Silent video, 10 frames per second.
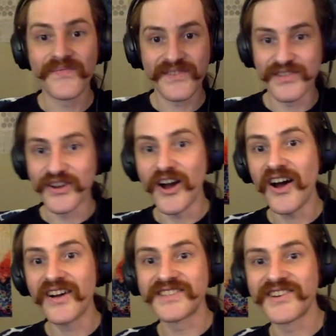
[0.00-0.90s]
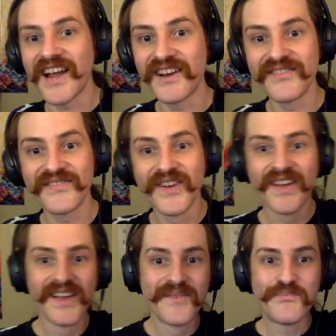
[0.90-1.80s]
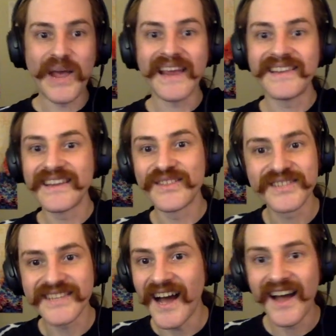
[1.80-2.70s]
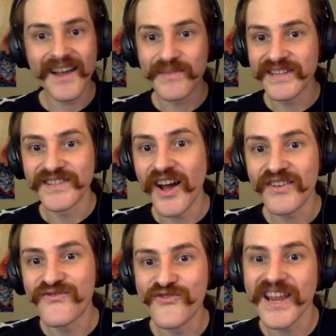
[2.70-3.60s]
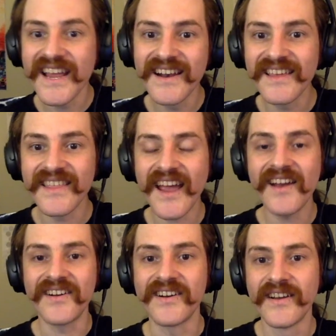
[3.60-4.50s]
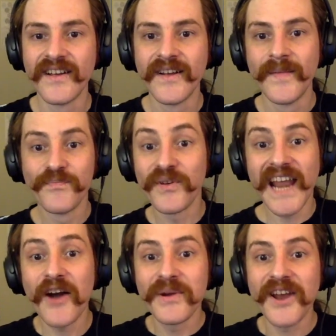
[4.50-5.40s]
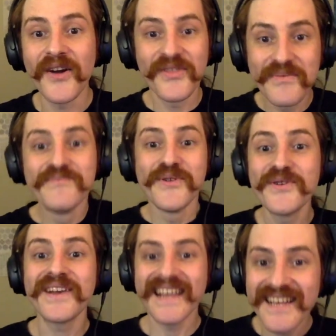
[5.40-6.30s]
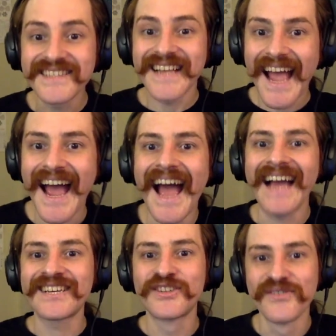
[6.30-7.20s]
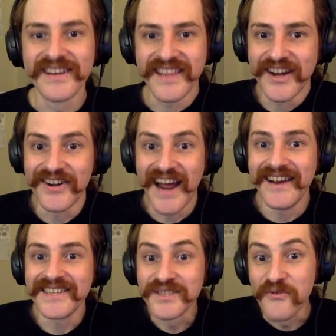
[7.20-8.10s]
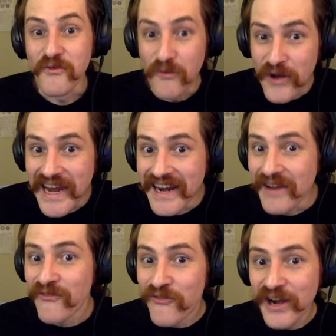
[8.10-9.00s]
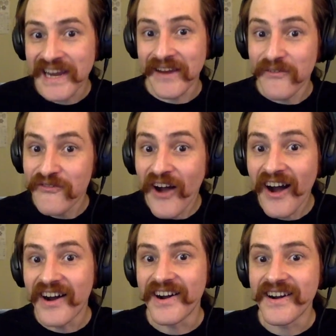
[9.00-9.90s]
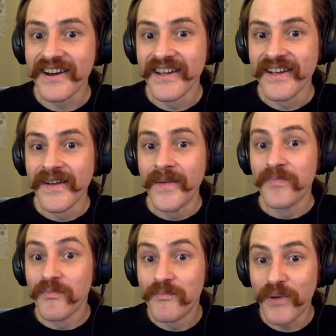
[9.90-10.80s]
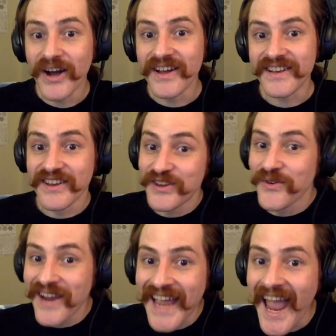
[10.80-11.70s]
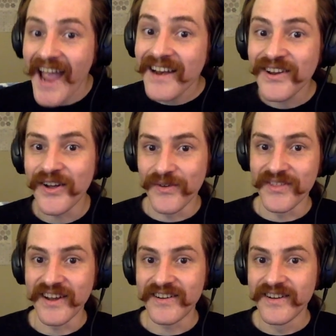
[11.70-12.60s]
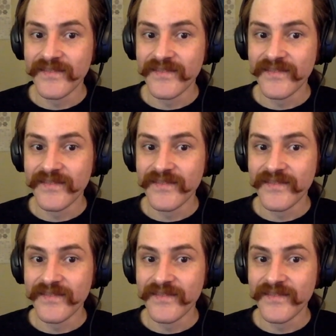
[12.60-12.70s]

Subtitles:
the gods are kind of painting the sky, but it's not really there. But now we know the moon is actually there, and is really freaking far. But you can go there.